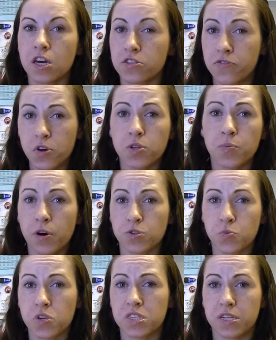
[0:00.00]
So if you only post
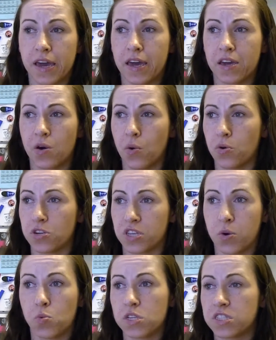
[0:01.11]
once a day, or
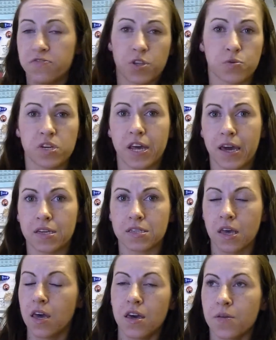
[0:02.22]
say once every 3 days,
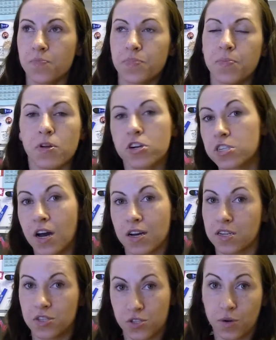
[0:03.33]
people are not
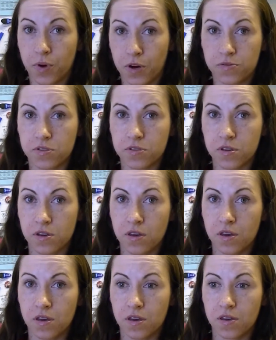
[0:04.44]
going to see your post.
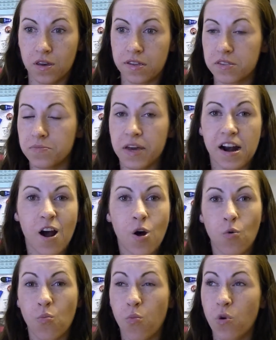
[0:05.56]
It doesn't matter
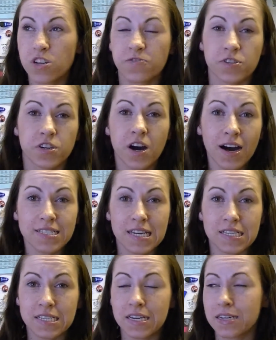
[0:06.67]
how wonderful your
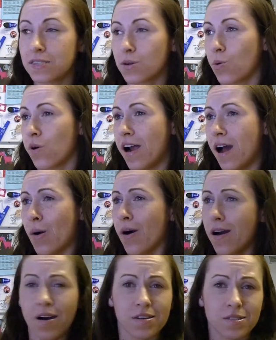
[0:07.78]
content is, or how
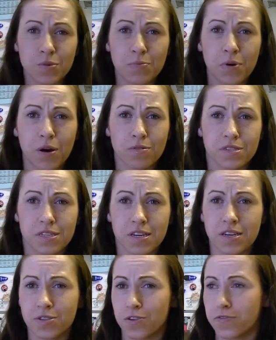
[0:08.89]
awesome your post
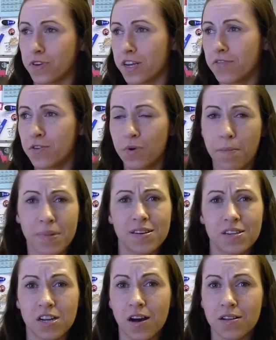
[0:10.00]
is, or if you're giving away $1
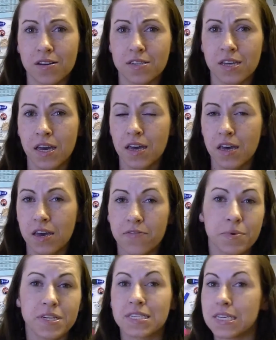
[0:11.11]
million,
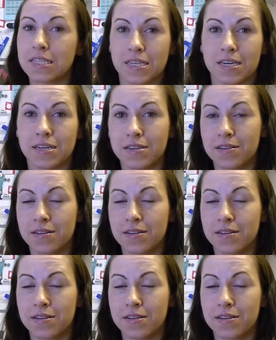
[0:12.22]
nobody sees it.